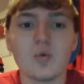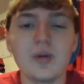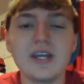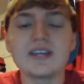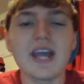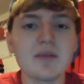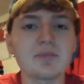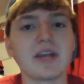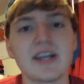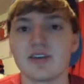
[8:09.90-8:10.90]
we game
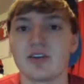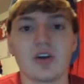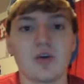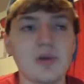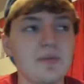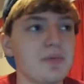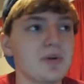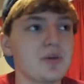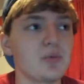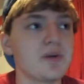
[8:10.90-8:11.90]
planned. We
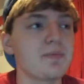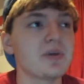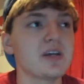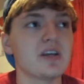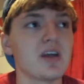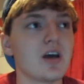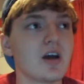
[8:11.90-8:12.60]
we've been